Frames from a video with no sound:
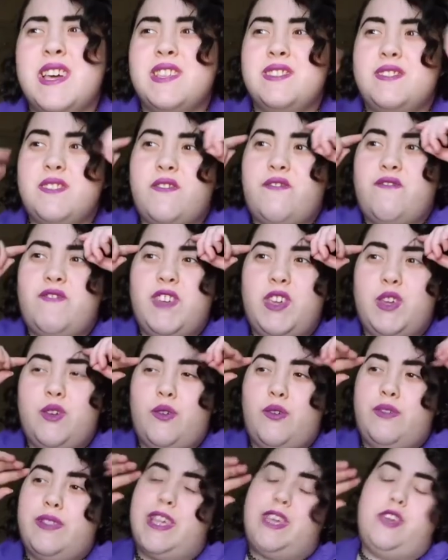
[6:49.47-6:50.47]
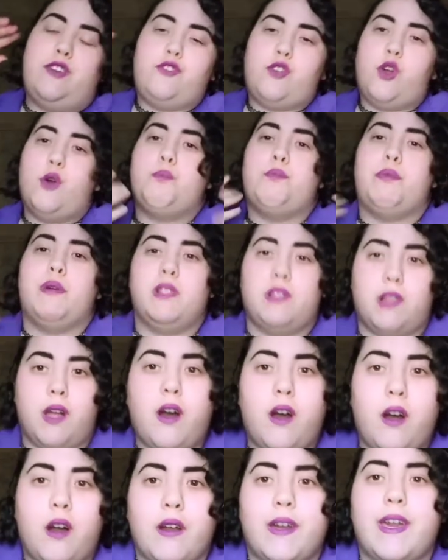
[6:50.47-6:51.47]
to feel like you don't
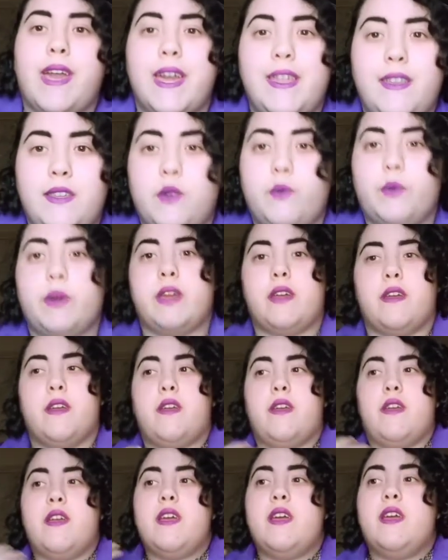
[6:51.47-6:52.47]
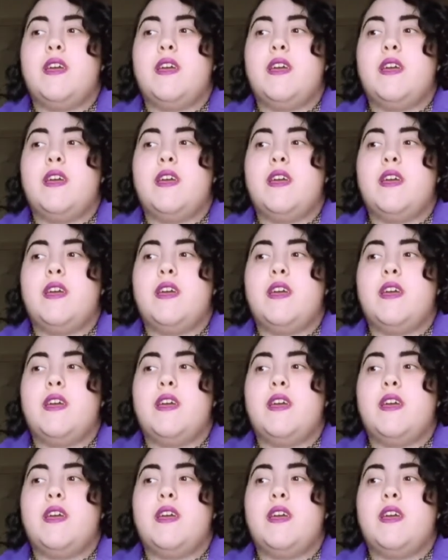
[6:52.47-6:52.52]
belong anywhere,